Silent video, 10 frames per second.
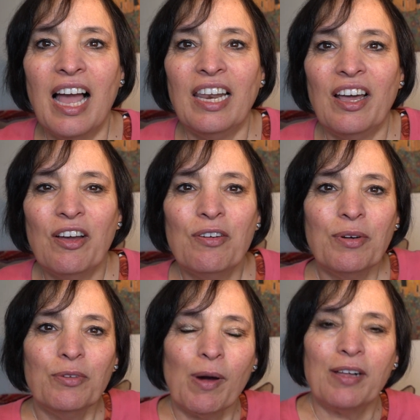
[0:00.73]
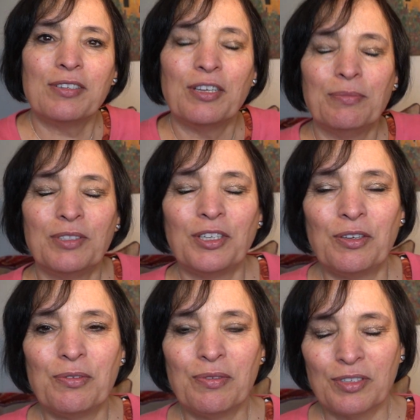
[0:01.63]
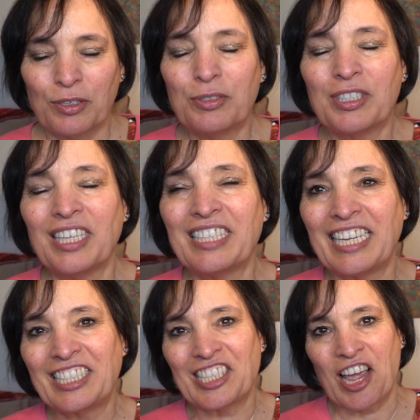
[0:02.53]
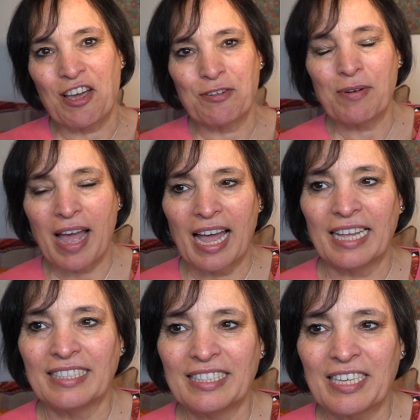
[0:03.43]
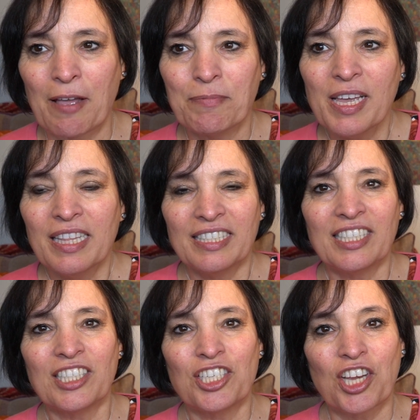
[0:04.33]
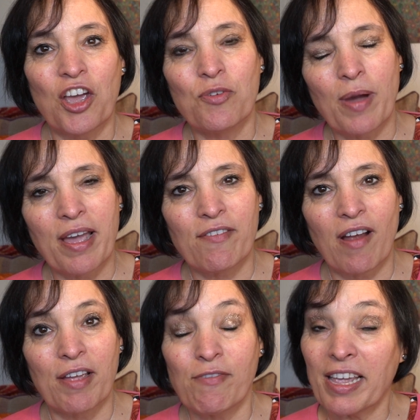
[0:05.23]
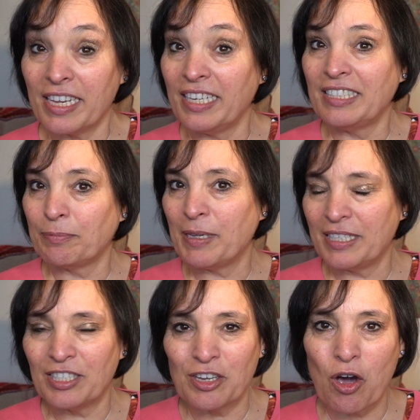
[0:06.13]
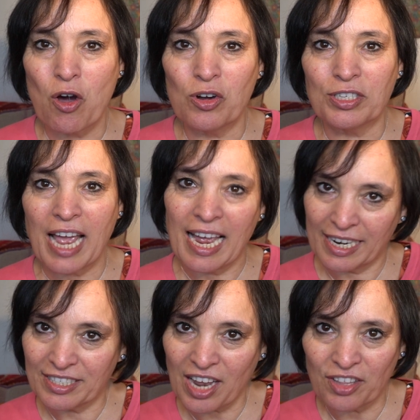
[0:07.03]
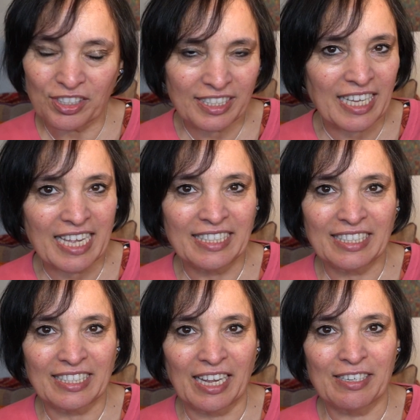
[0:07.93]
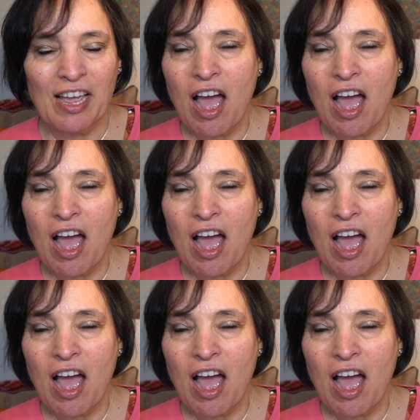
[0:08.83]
Hello and welcome to Sunday's show, and this is a show where I regularly speak to God and other saints and